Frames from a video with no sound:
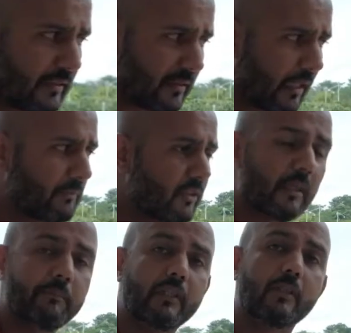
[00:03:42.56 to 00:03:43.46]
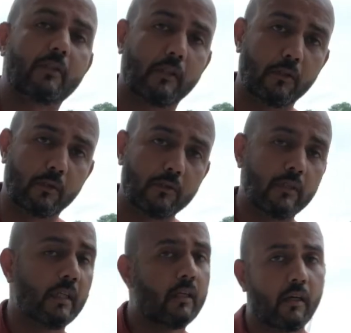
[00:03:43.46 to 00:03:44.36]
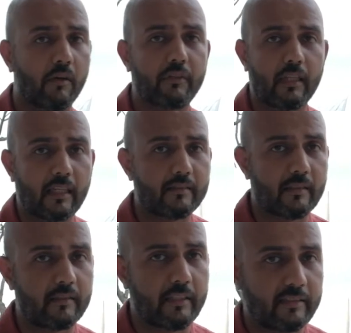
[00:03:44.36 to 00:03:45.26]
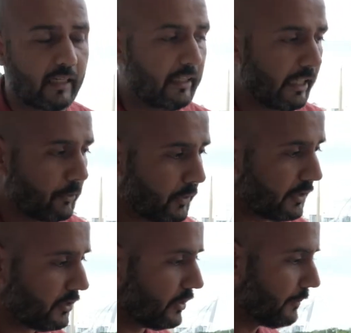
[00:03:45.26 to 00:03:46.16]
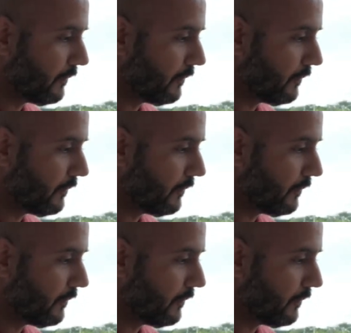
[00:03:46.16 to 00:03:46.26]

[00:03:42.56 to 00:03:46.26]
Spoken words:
some subtle clues of the Lexus design language.